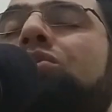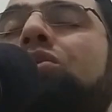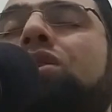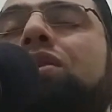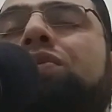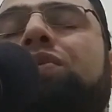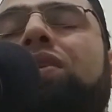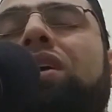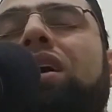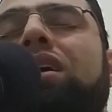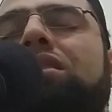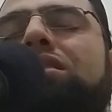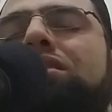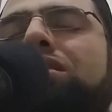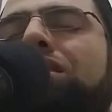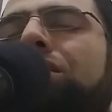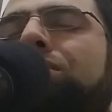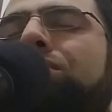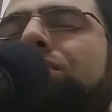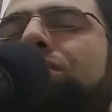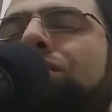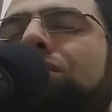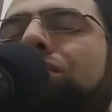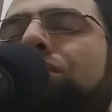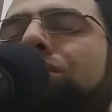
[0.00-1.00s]
we find
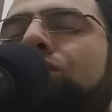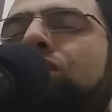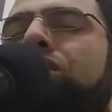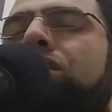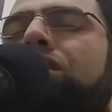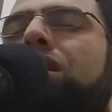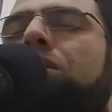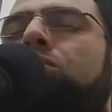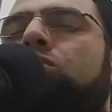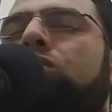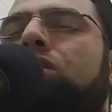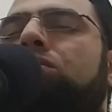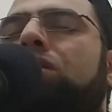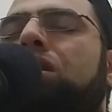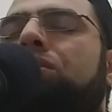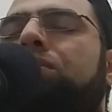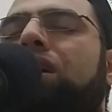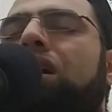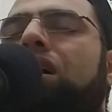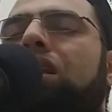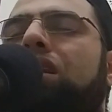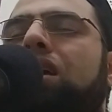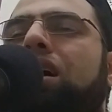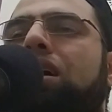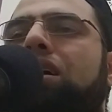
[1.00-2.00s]
some Muslim women, may
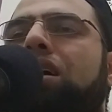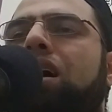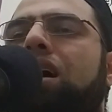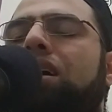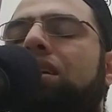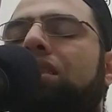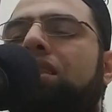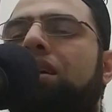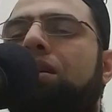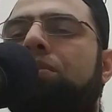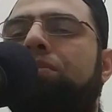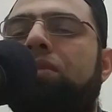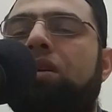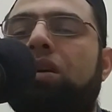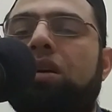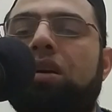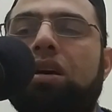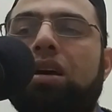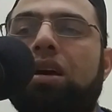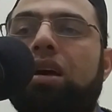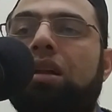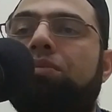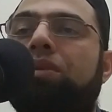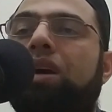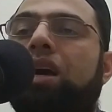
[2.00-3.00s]
Allah guide them,
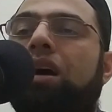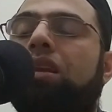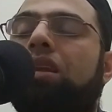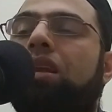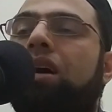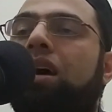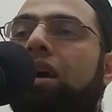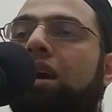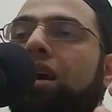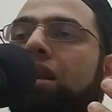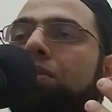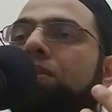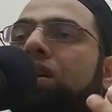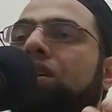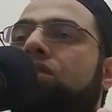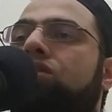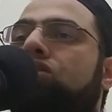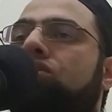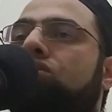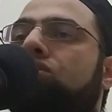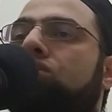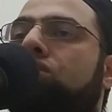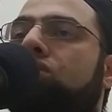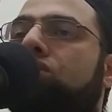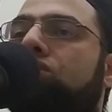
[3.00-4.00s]
and may Allah help us
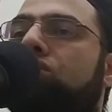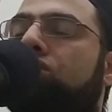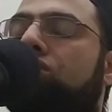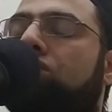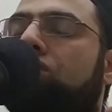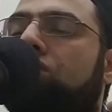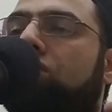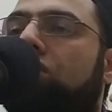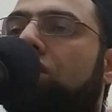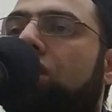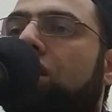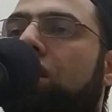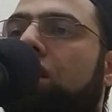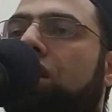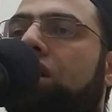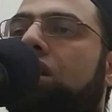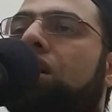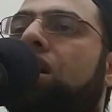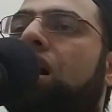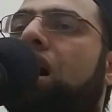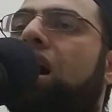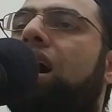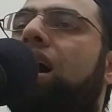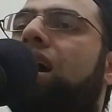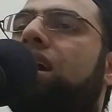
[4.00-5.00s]
to, to
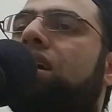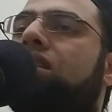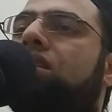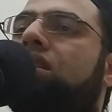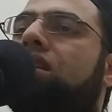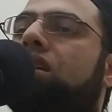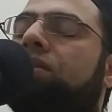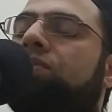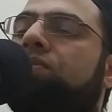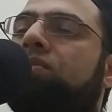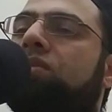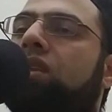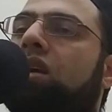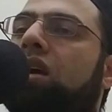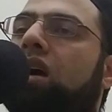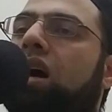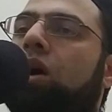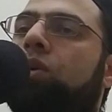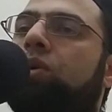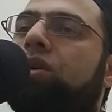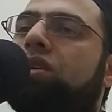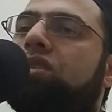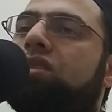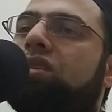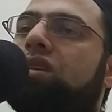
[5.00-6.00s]
guide
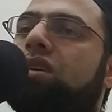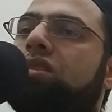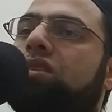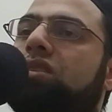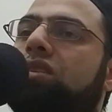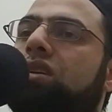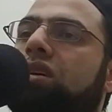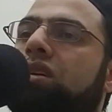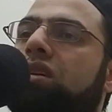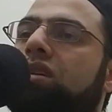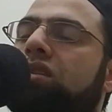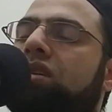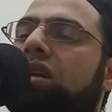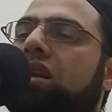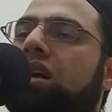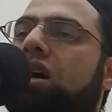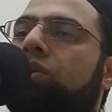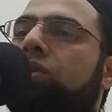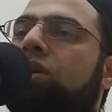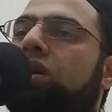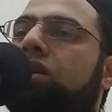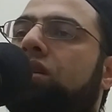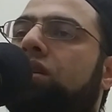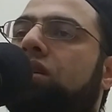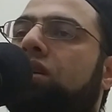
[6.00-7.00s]
our sisters and
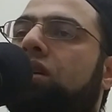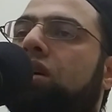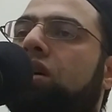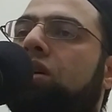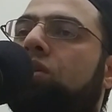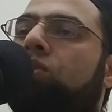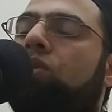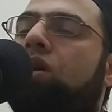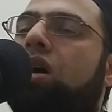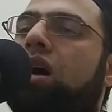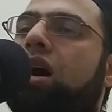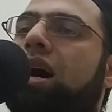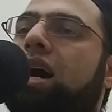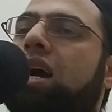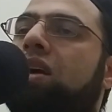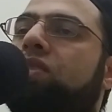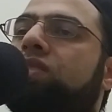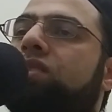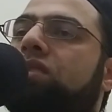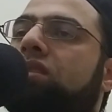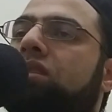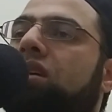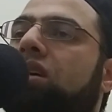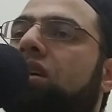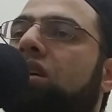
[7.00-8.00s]
our
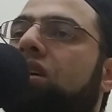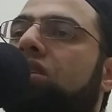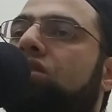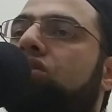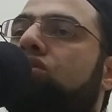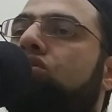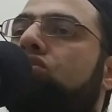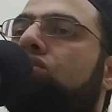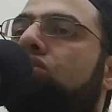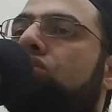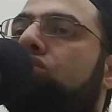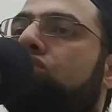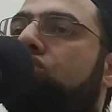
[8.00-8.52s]
wives to